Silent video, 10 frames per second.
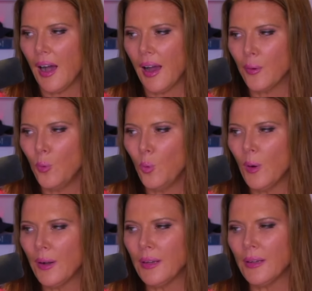I
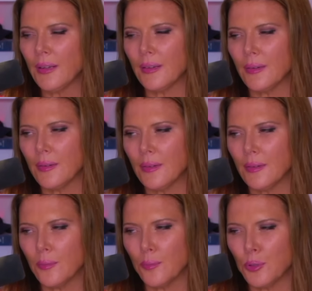wouldn't
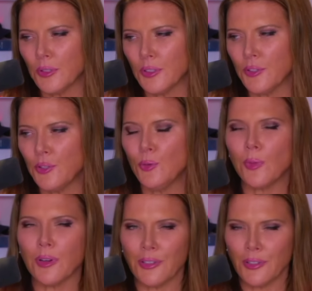put too
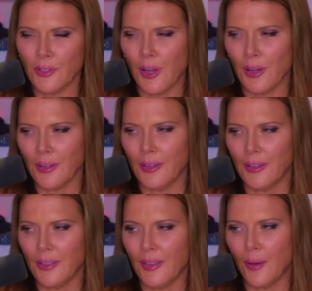much stock
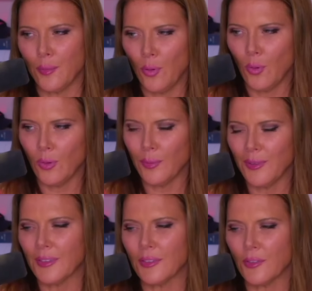in that poll. I
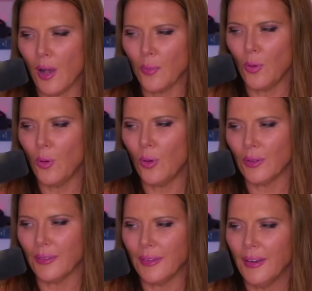mean, it's a straw
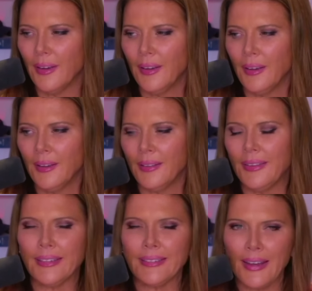poll, and
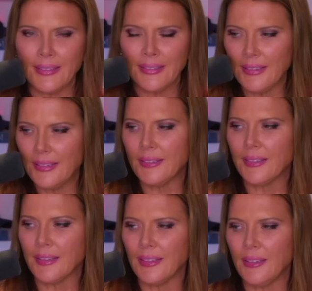the
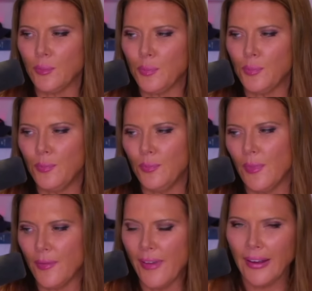attendees at the
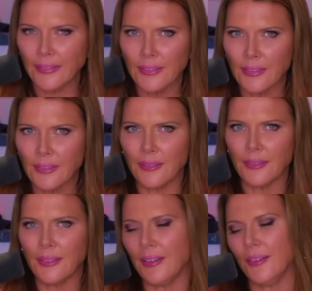event,
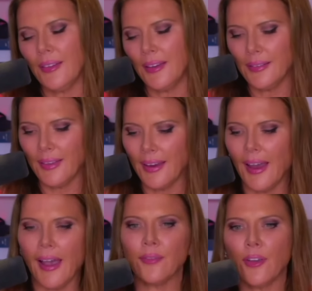you know, they
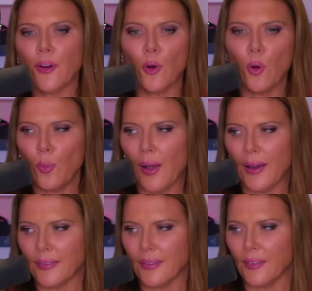have their own
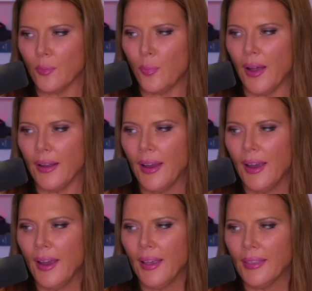biases. But
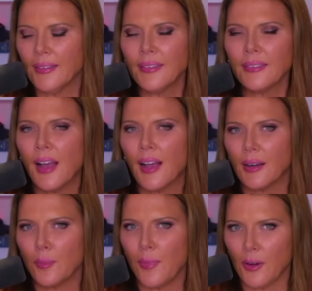this is not
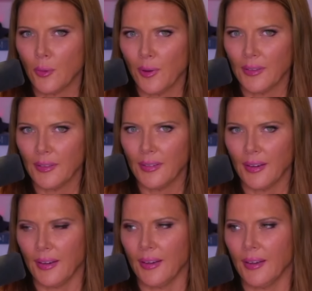going to make or break the
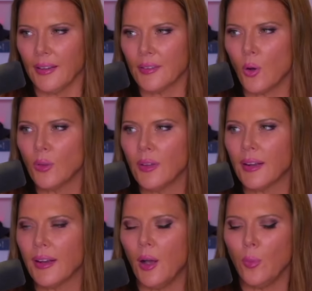ticket. It's only
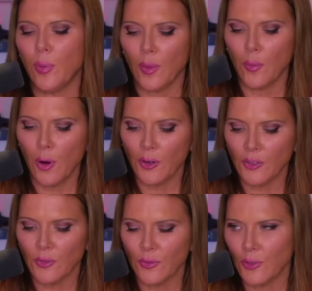going to help on the
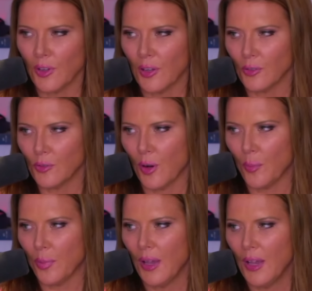margin for Donald
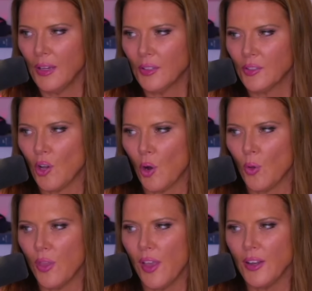Trump.
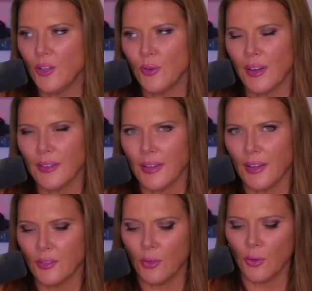So then you get
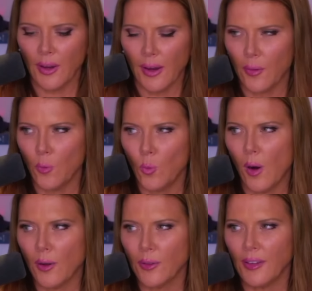down to, okay,
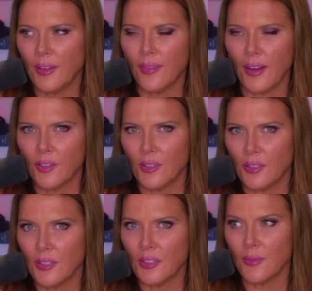what are the
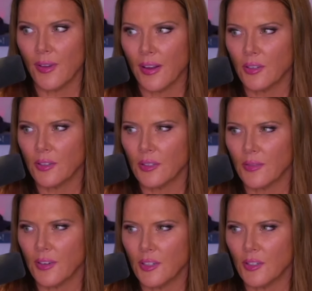advantages and disadvantages
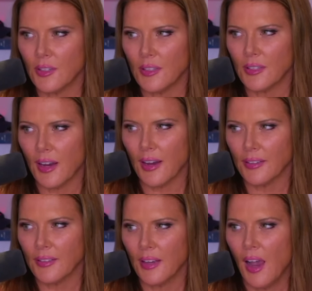of each of these
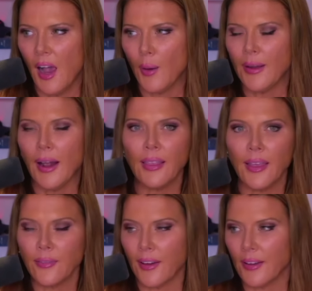guys? I mean, I
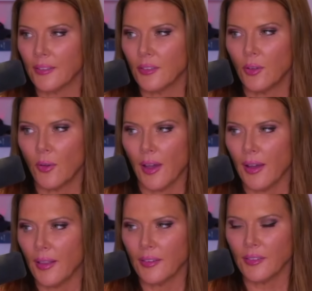like Vance, you know that.
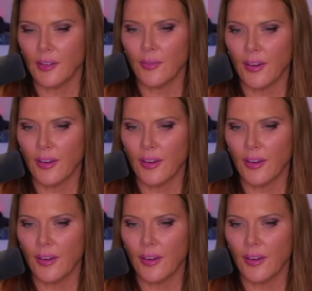I like J.D.